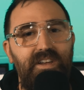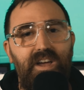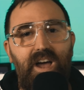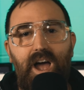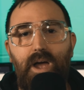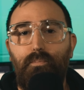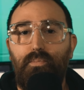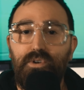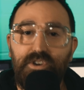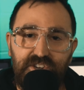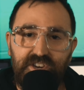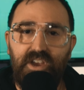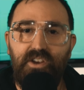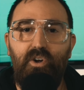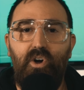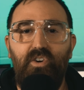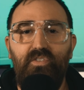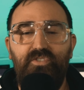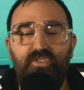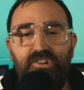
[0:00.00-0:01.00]
I appreciate
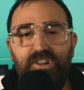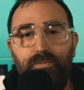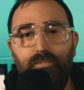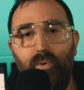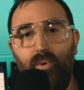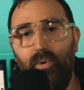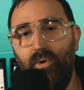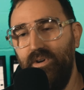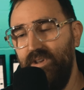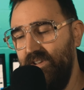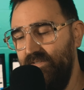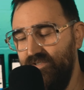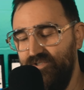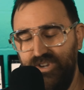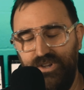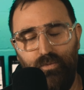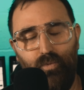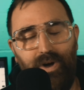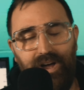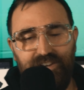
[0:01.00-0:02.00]
all of your support, even
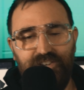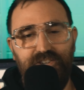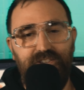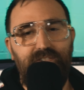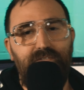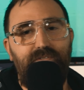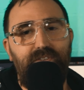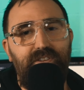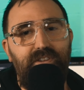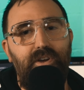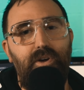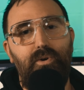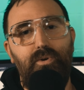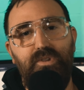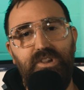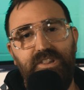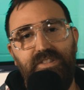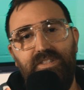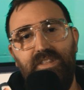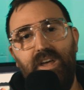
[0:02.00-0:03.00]
just watching the
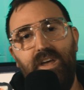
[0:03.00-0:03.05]
videos.